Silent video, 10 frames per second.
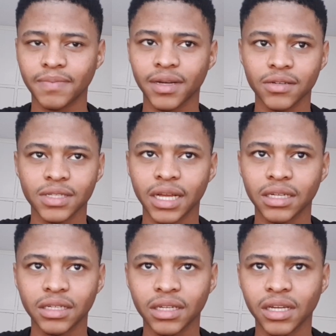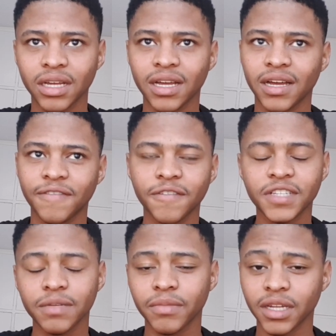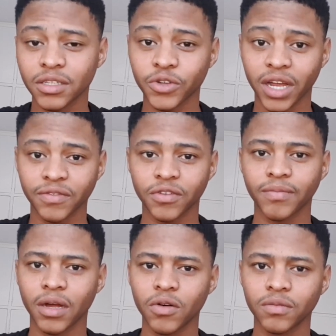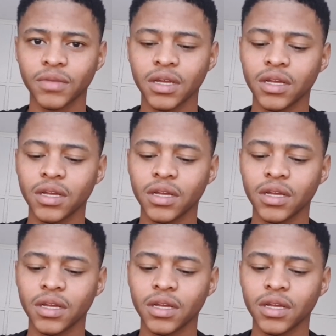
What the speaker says: but it was like a 15-minute drive from my home.